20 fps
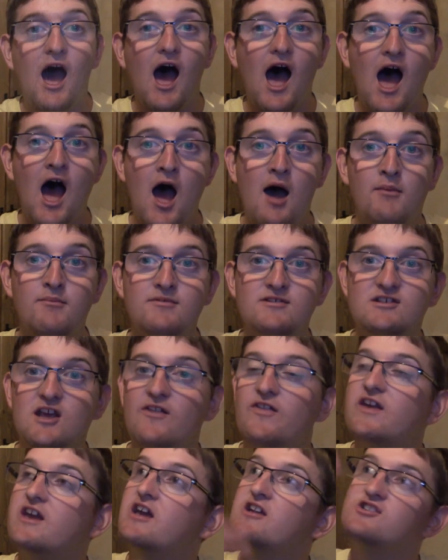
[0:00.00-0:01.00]
um, so
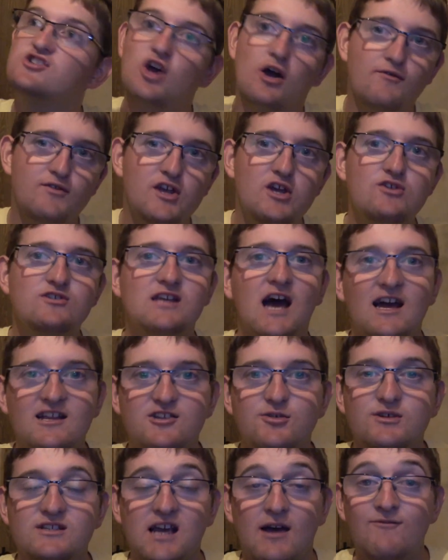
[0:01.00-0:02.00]
they can sort of use that
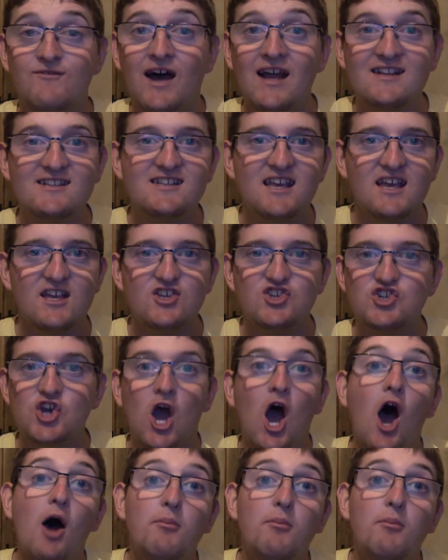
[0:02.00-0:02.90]
to its advantage